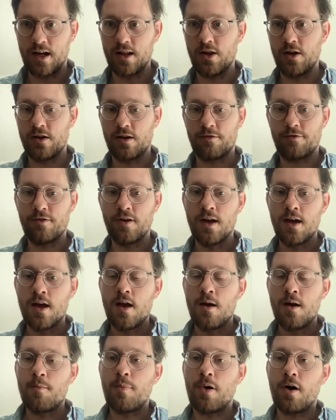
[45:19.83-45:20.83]
A lot of
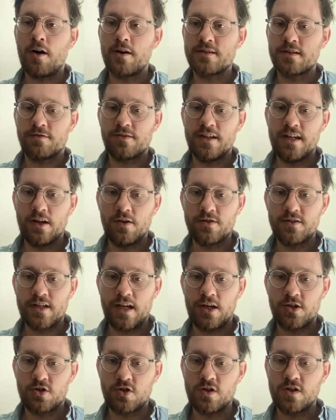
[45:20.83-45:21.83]
parts of the
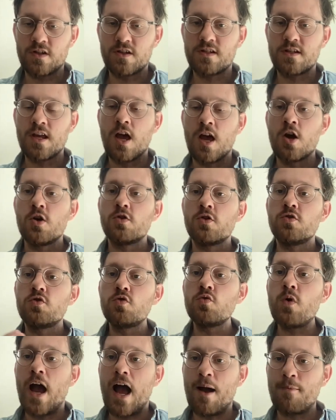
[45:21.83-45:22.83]
negotiations
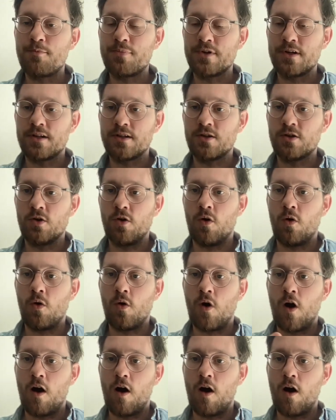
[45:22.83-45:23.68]
do happen, you know,